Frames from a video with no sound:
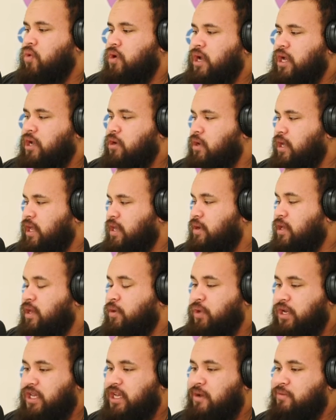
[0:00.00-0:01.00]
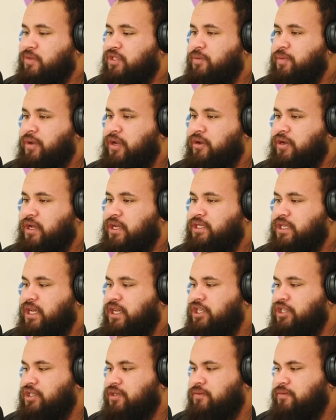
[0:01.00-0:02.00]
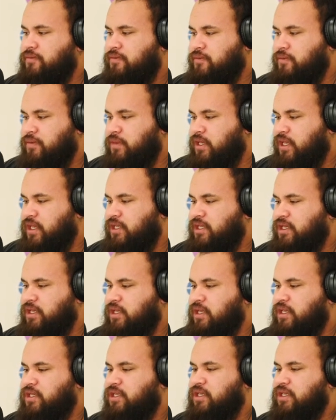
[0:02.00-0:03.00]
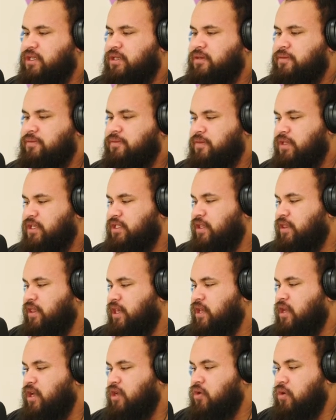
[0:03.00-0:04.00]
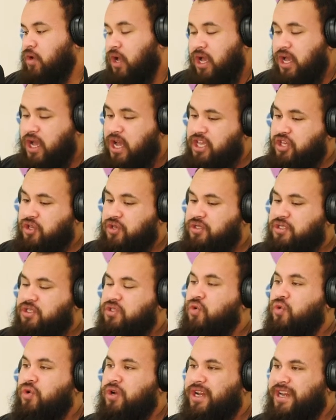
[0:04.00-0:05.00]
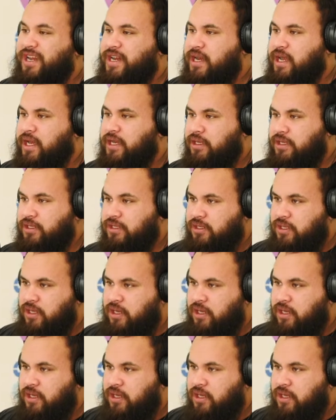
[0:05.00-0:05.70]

it comes to periodization, there's a thing I use. It's called an index.